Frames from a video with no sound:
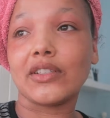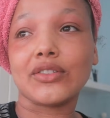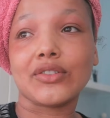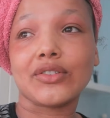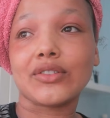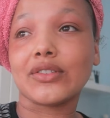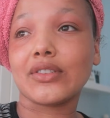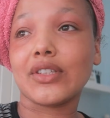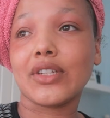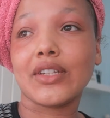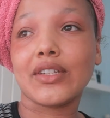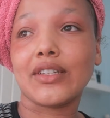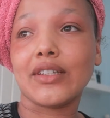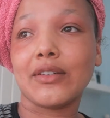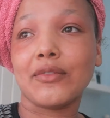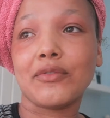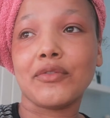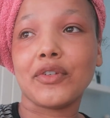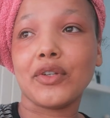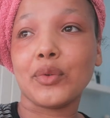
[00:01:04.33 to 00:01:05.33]
I just
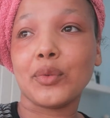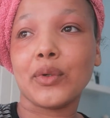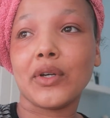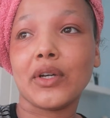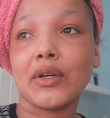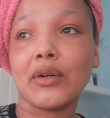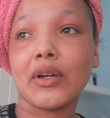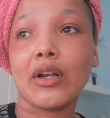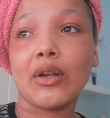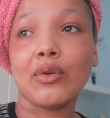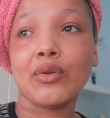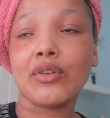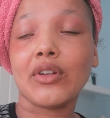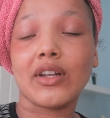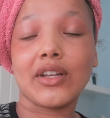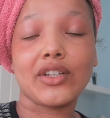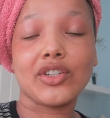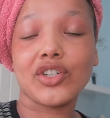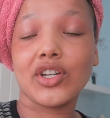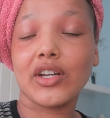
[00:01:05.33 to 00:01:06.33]
didn't feel well. I
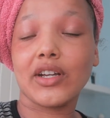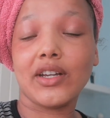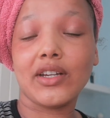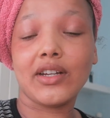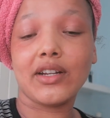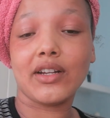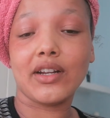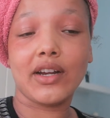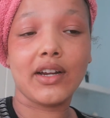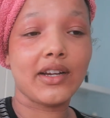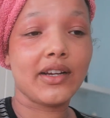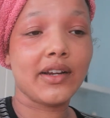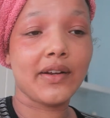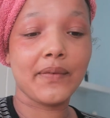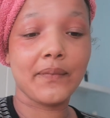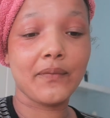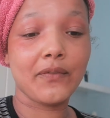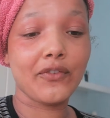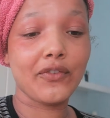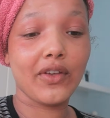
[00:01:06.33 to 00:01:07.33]
looked like shite. I
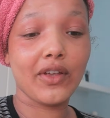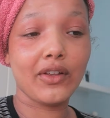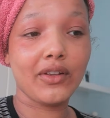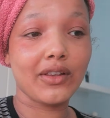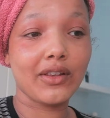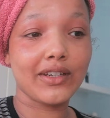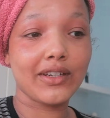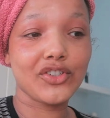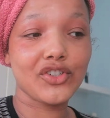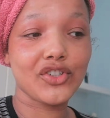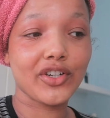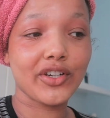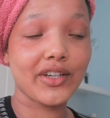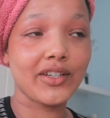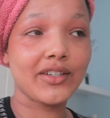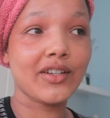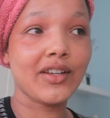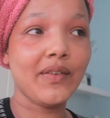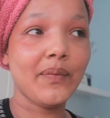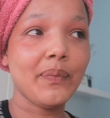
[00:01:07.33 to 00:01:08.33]
felt like
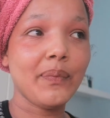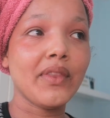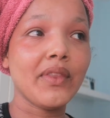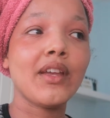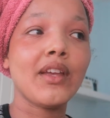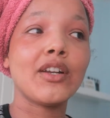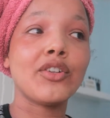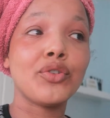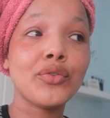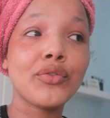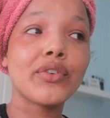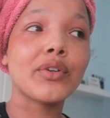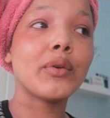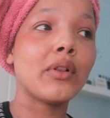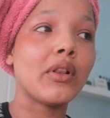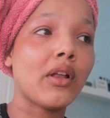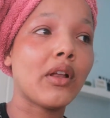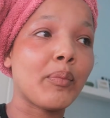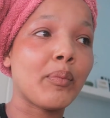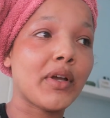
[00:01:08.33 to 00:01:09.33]
shite. I do feel
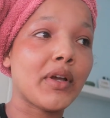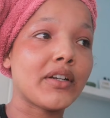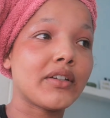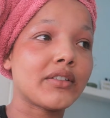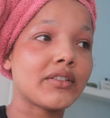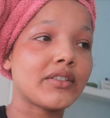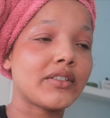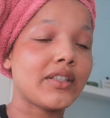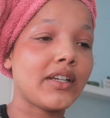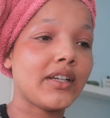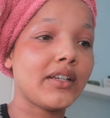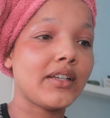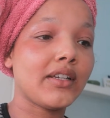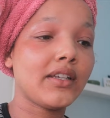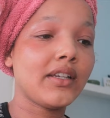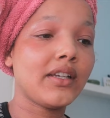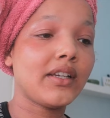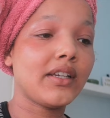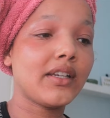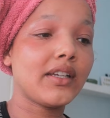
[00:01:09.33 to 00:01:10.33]
a lot better
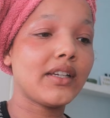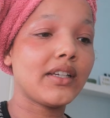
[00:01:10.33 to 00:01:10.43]
today.